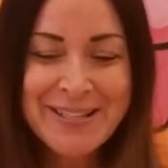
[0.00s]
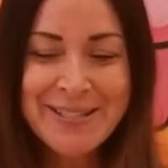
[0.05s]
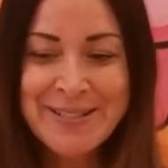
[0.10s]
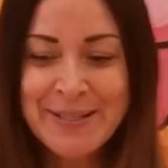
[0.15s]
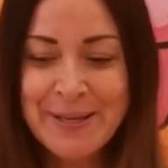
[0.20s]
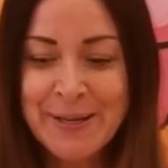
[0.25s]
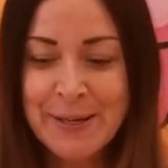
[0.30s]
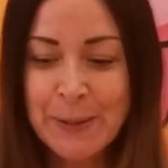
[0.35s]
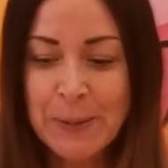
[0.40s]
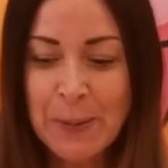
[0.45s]

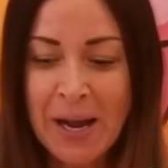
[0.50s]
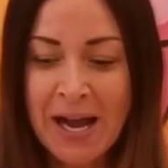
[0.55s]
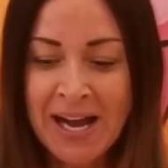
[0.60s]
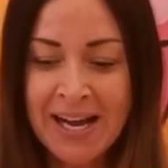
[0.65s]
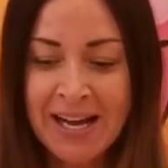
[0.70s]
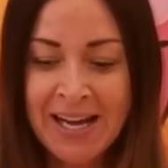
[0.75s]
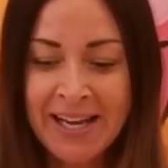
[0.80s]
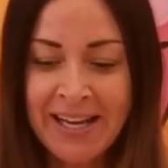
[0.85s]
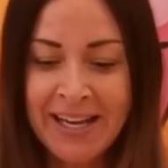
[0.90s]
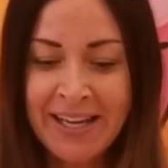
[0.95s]
So
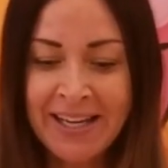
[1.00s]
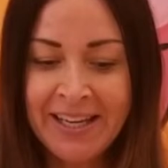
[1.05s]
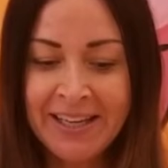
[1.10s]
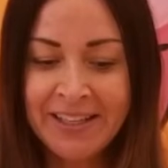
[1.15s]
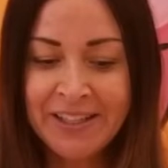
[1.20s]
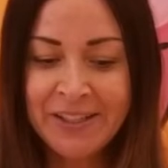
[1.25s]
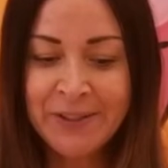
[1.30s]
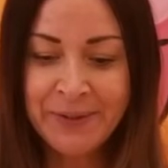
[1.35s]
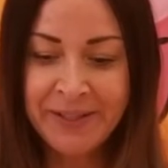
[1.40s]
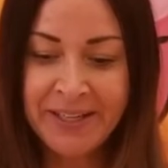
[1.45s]

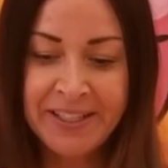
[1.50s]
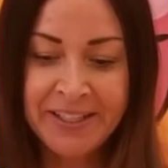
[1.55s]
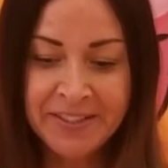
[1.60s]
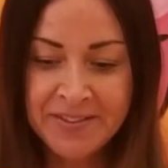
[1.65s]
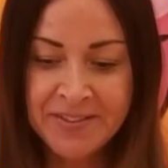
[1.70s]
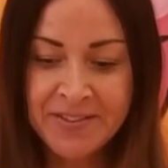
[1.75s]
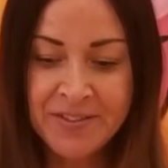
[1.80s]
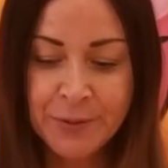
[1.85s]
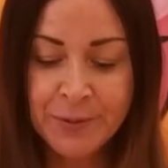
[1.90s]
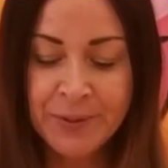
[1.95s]
I
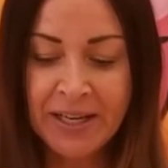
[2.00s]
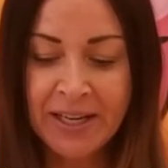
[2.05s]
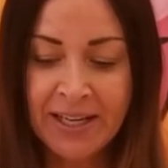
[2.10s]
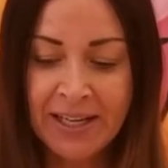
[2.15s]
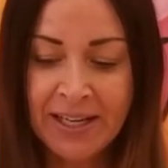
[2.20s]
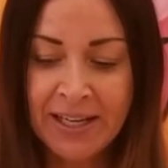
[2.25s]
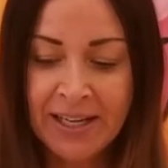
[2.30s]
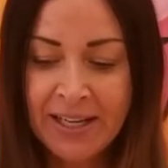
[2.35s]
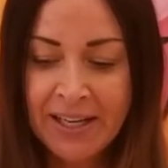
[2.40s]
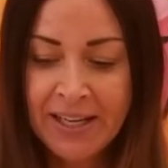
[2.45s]
created Zooga